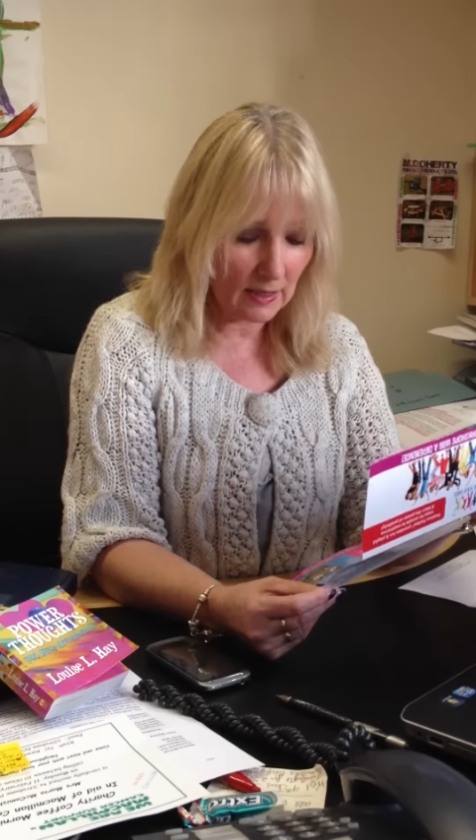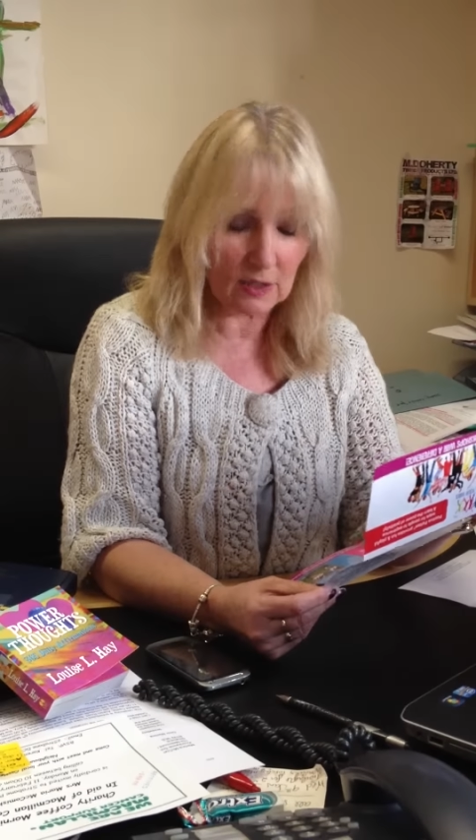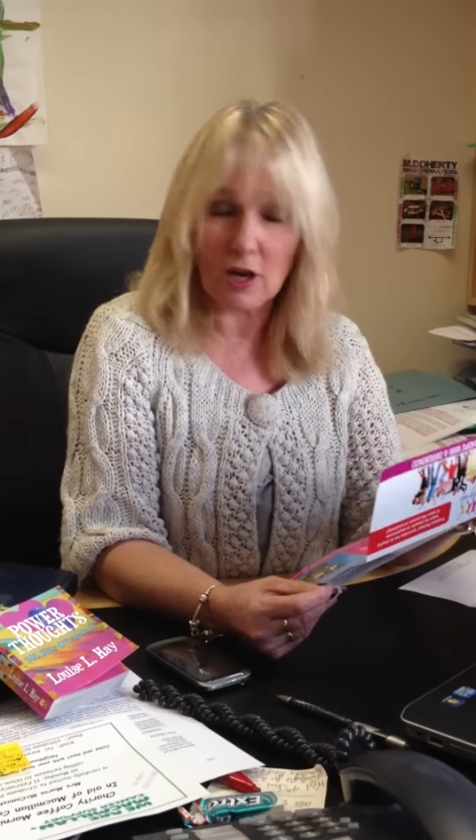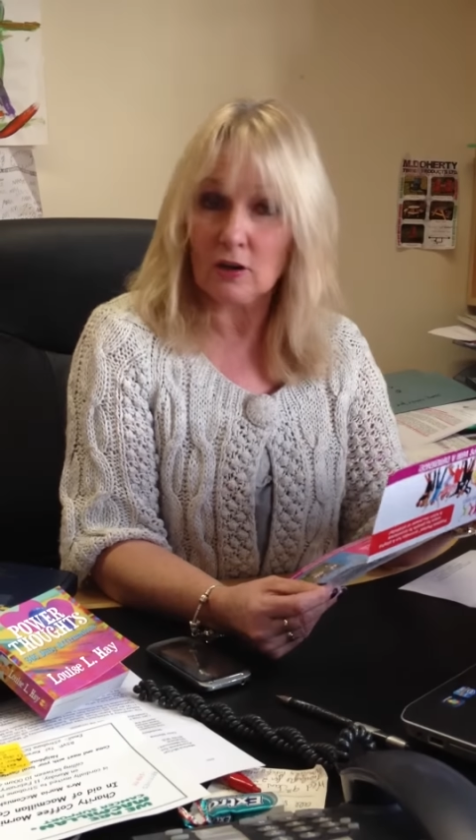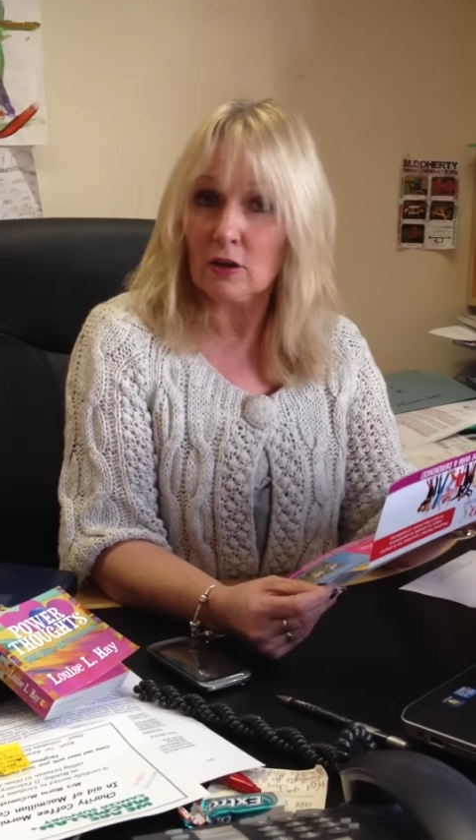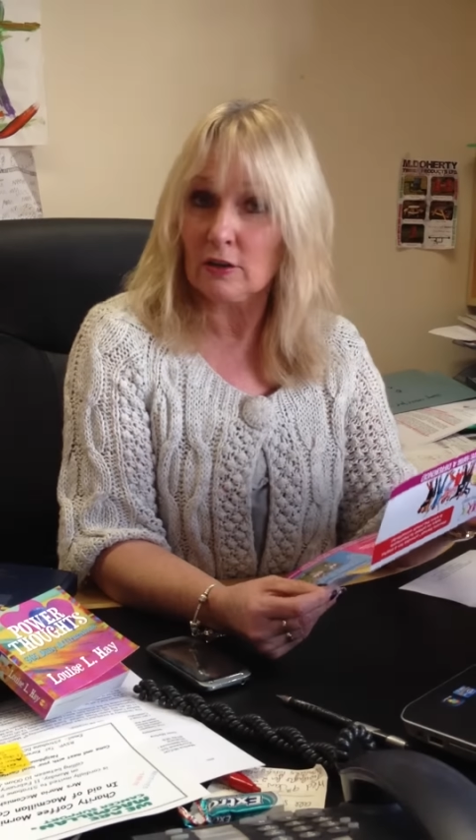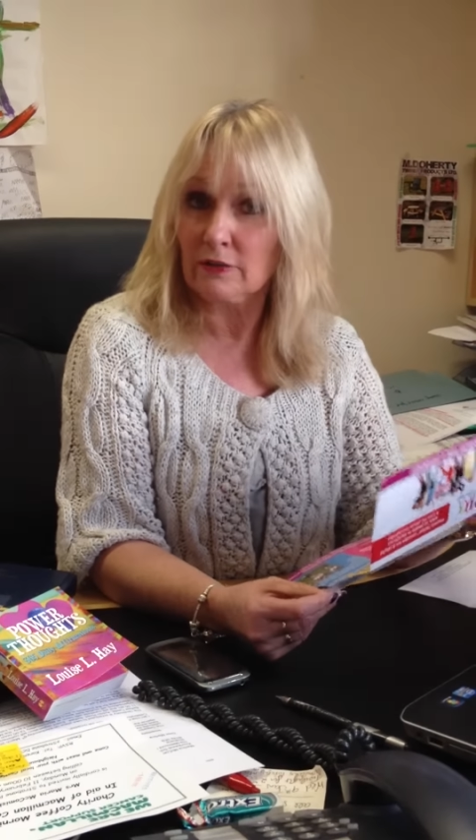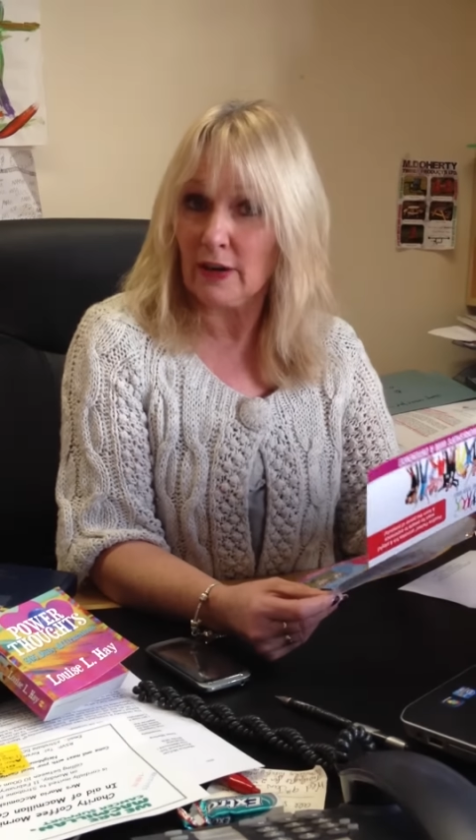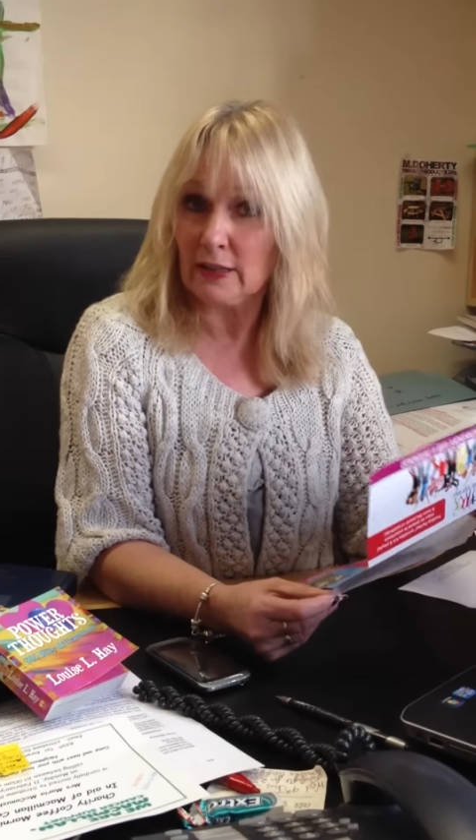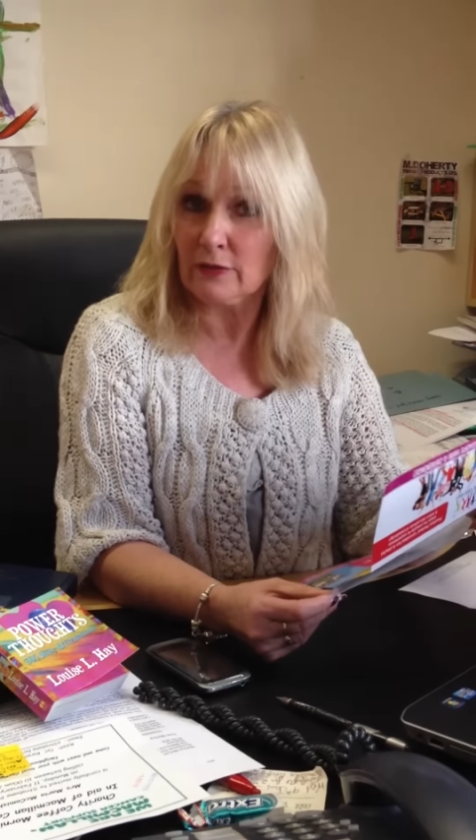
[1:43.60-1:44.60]
The knock-on
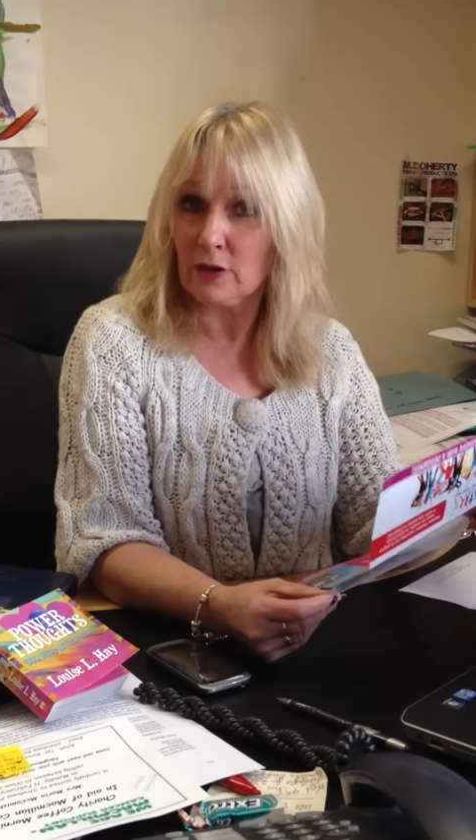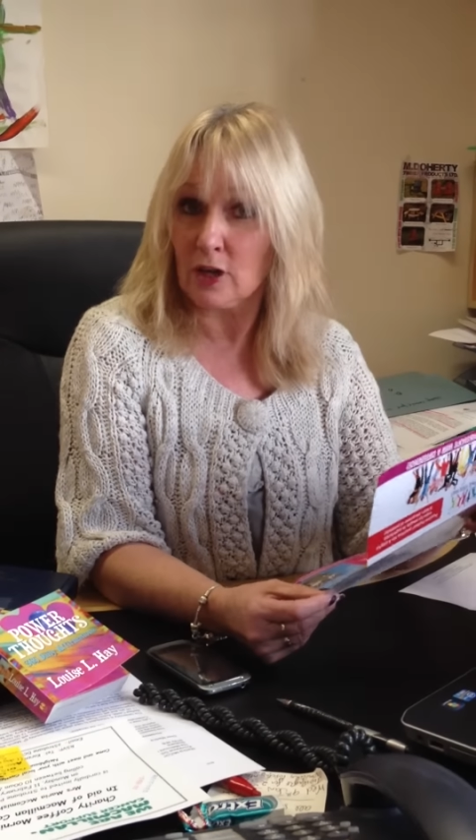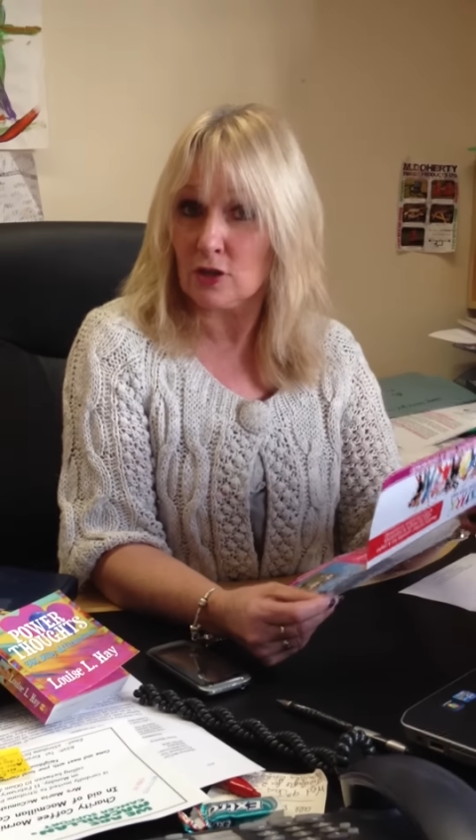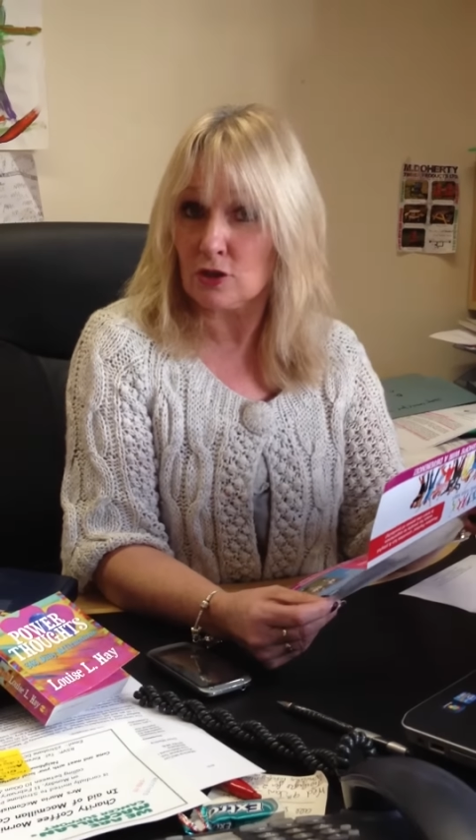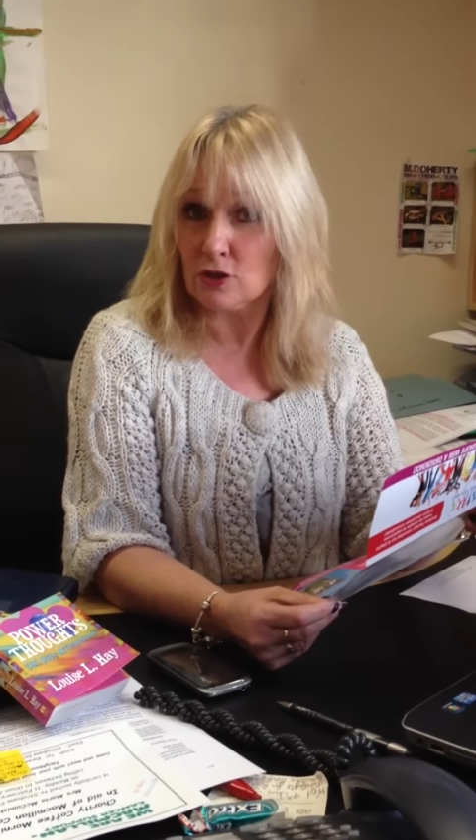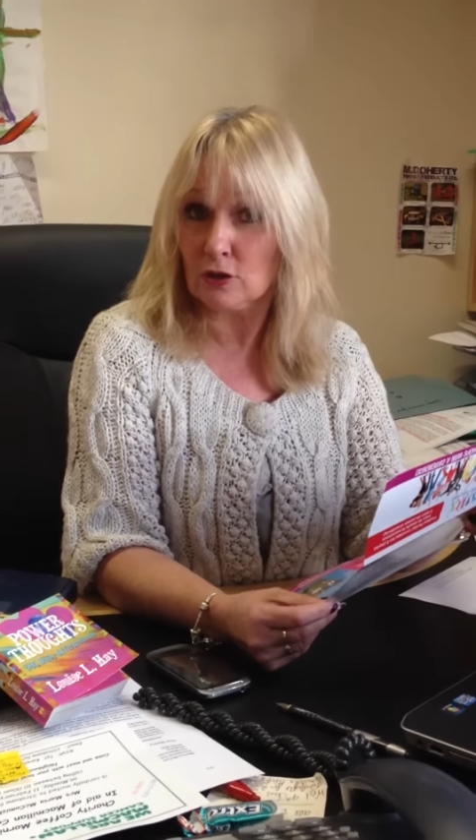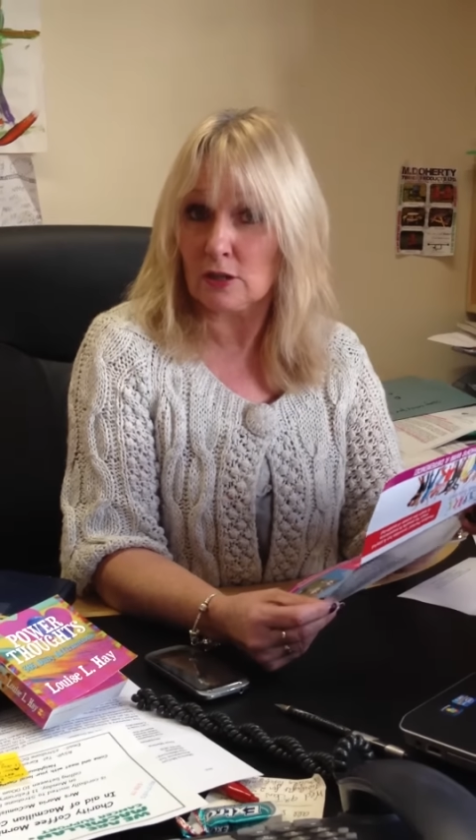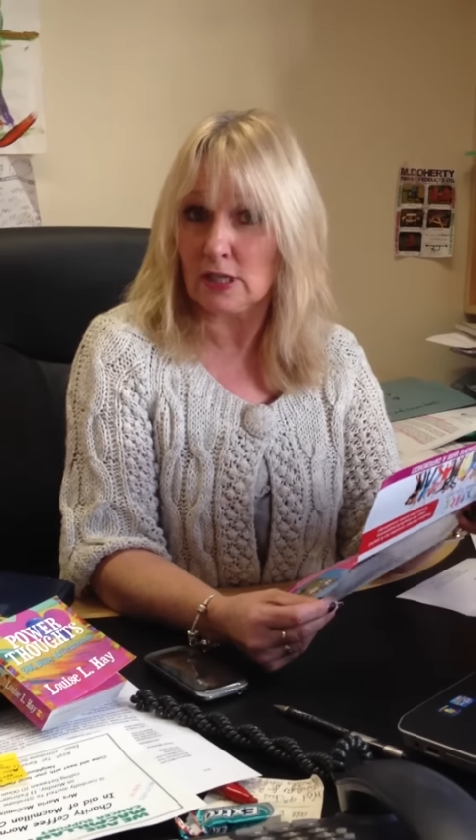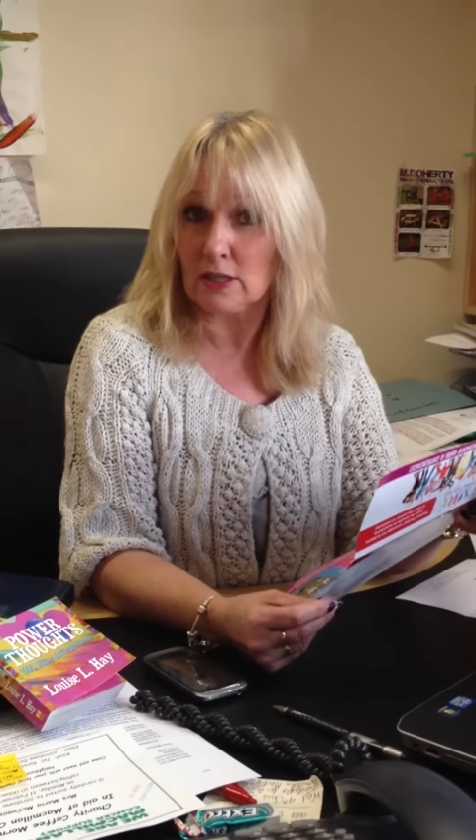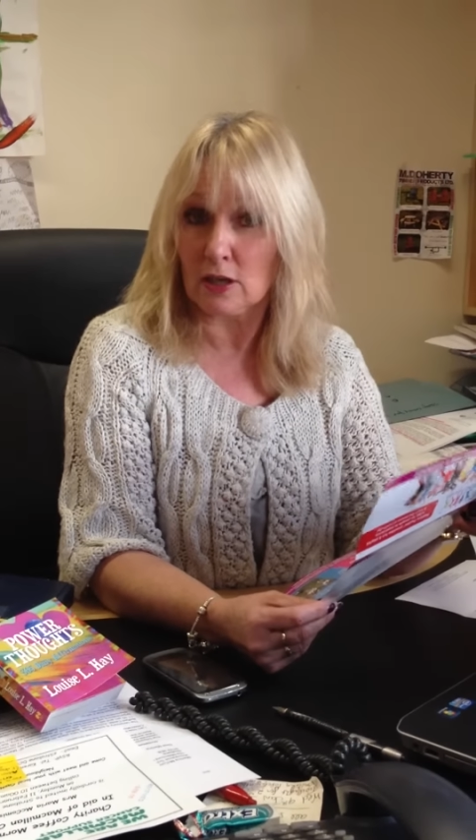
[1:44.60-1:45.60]
effect for our
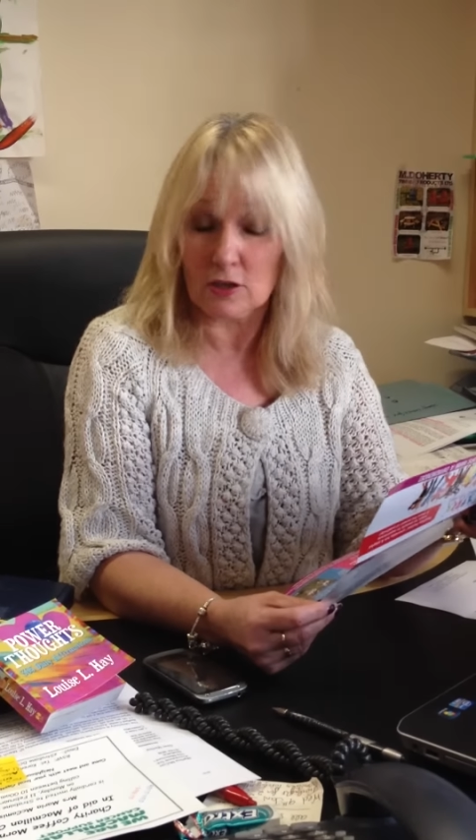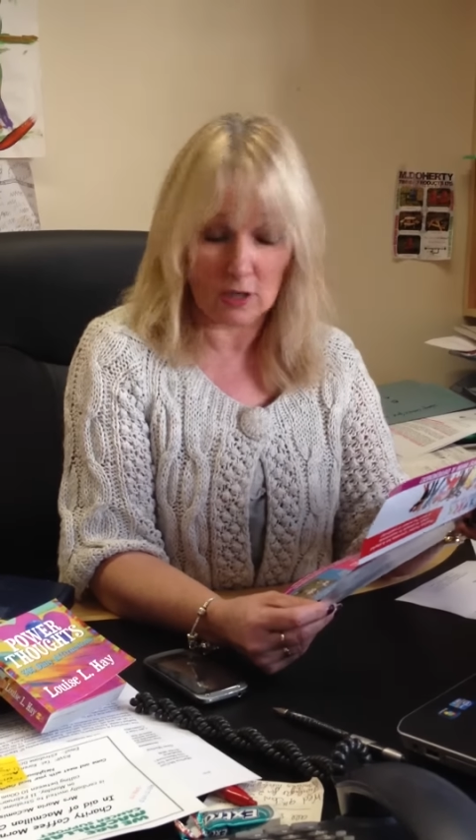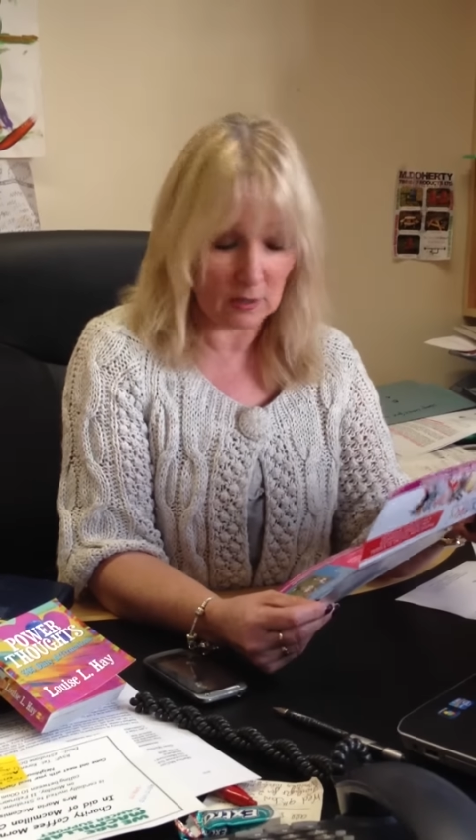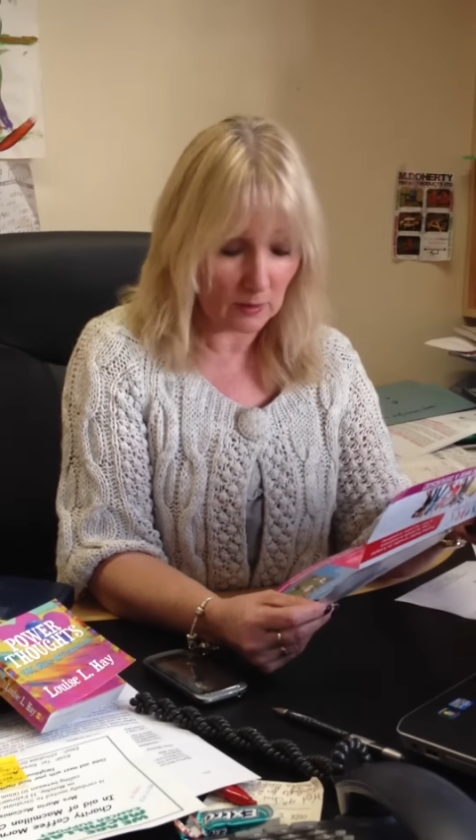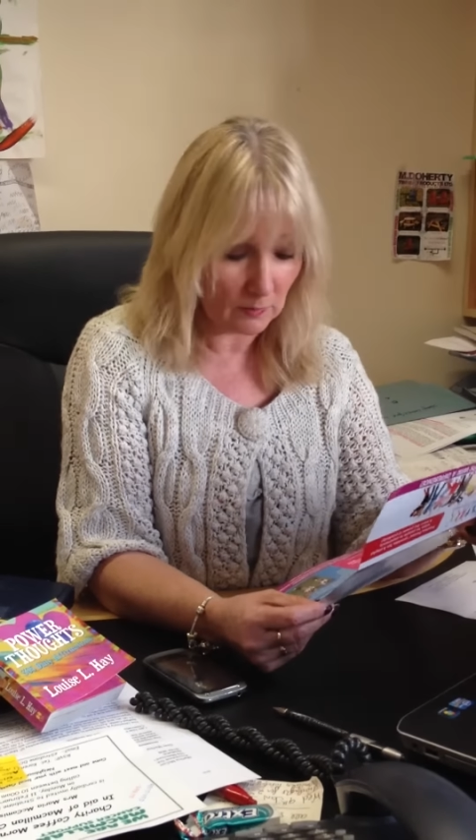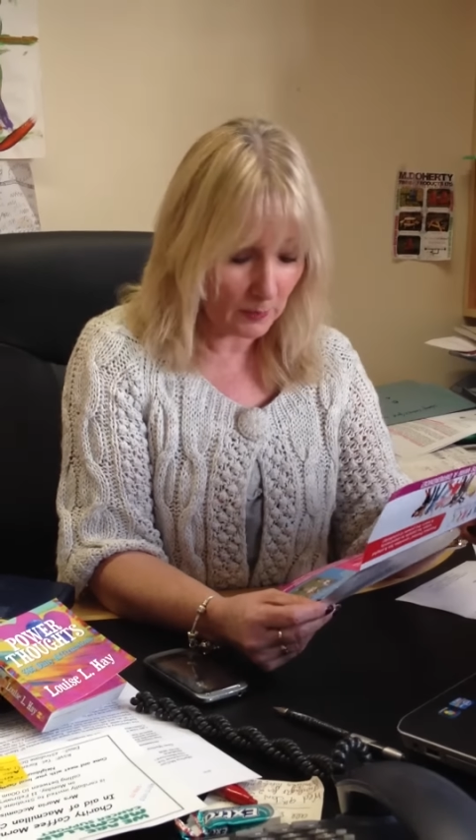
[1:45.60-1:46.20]
students and our young